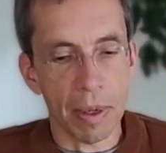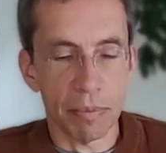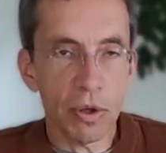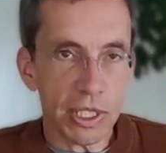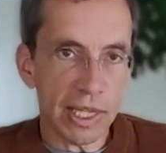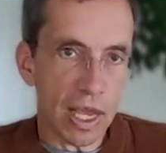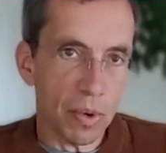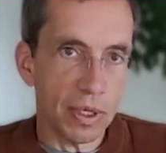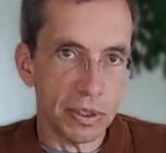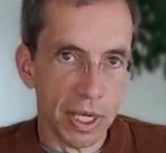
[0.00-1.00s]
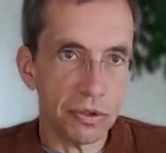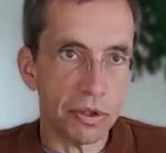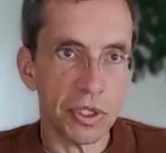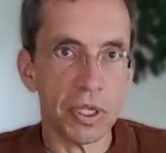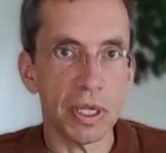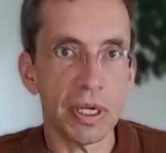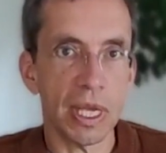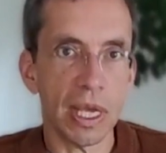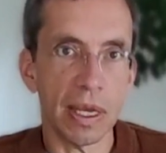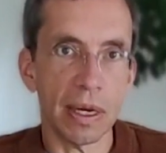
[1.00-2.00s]
But mostly they were
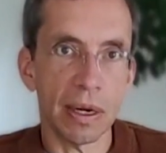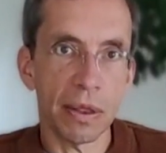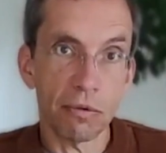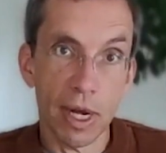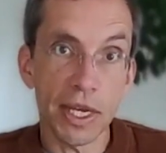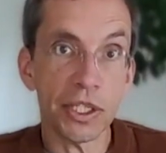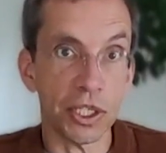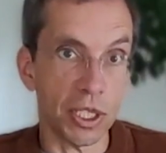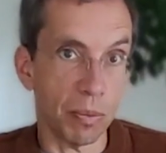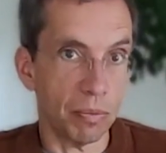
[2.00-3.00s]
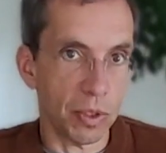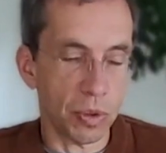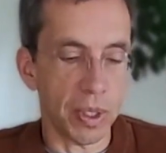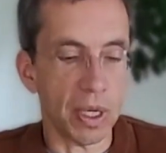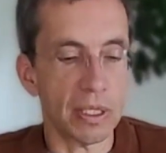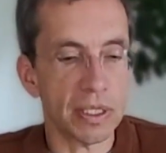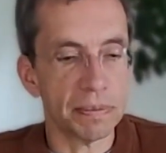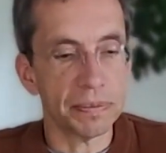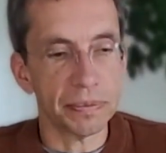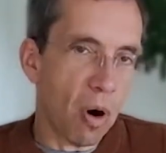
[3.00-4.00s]
interested in the relationship between us.